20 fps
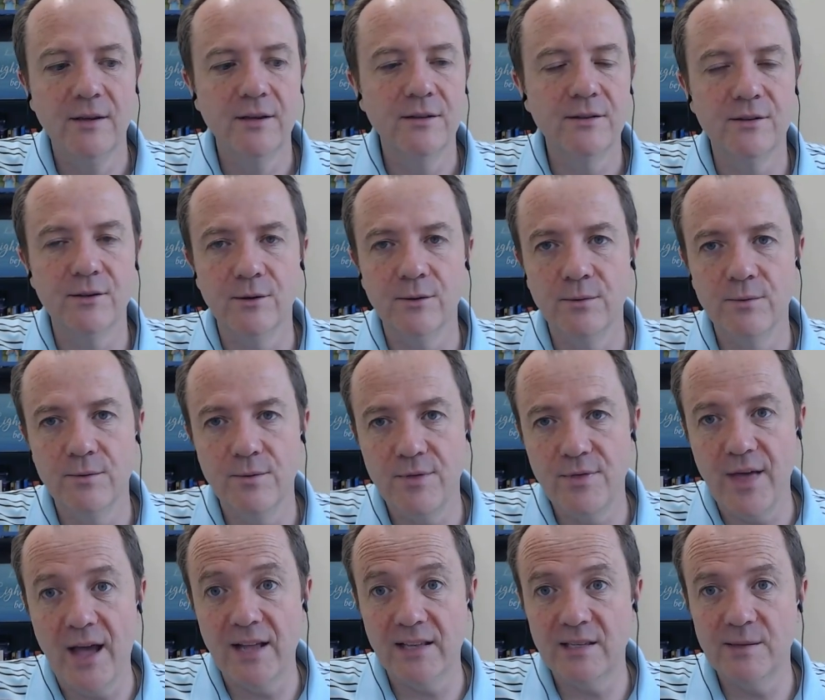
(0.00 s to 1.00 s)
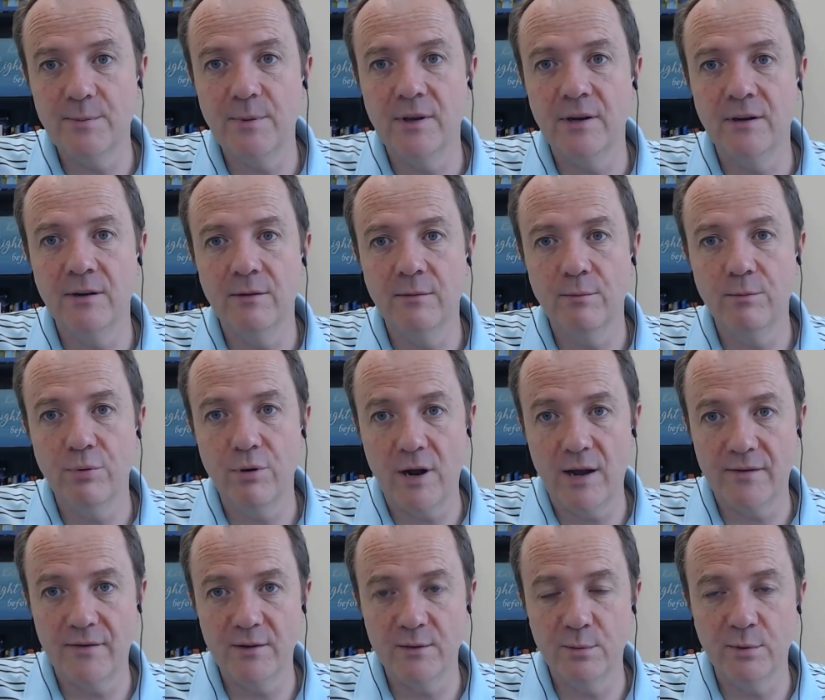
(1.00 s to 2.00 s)
Mm-hmm. So that's been
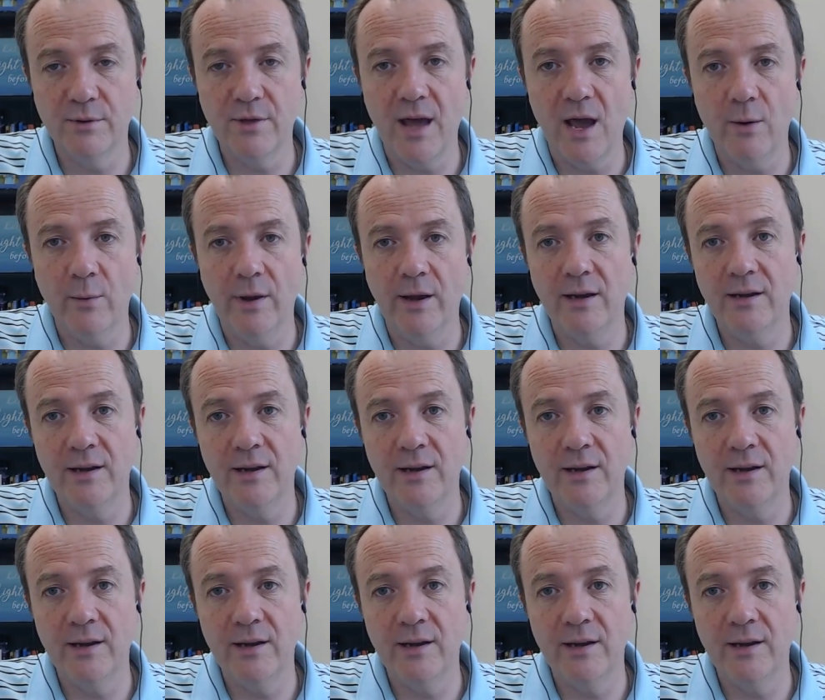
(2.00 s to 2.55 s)
profitable that way.